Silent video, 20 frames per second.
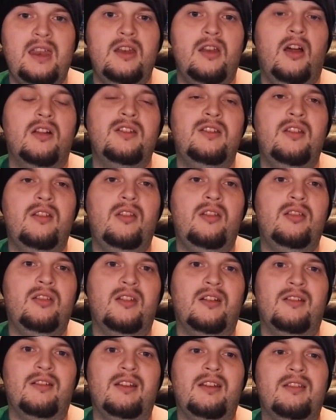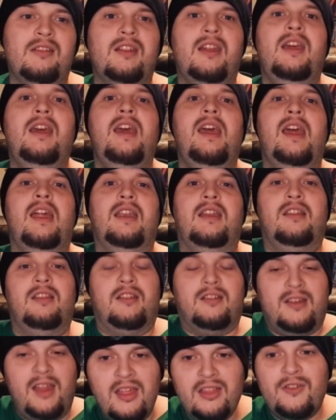on to the series, and it's
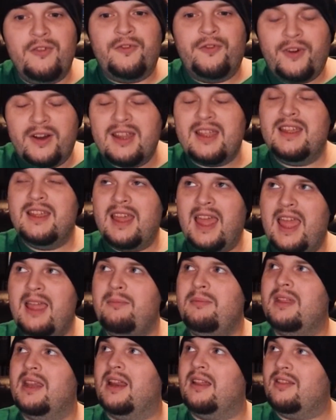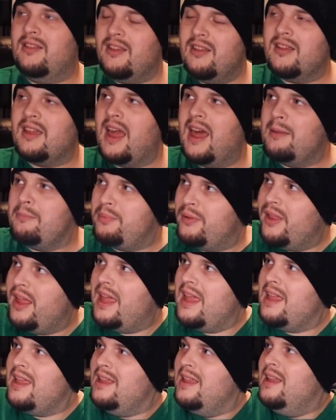another freaking game that I still got to
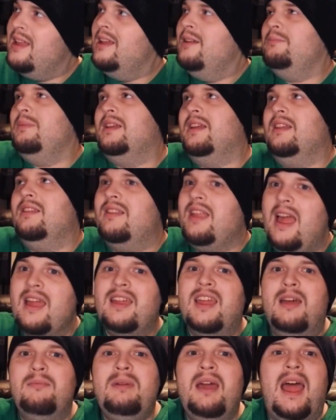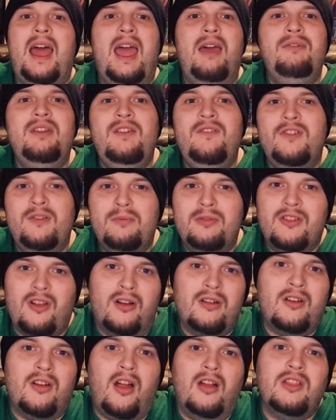play, because dadgummit, I haven't even
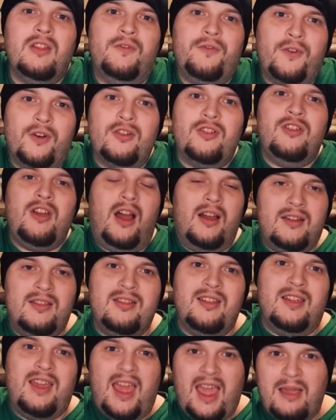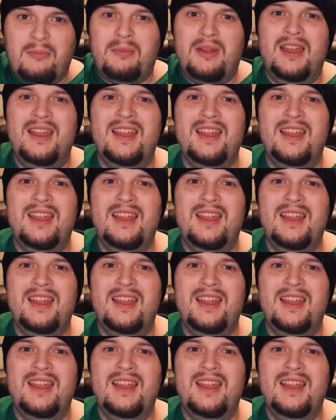started on the first Yakuza game.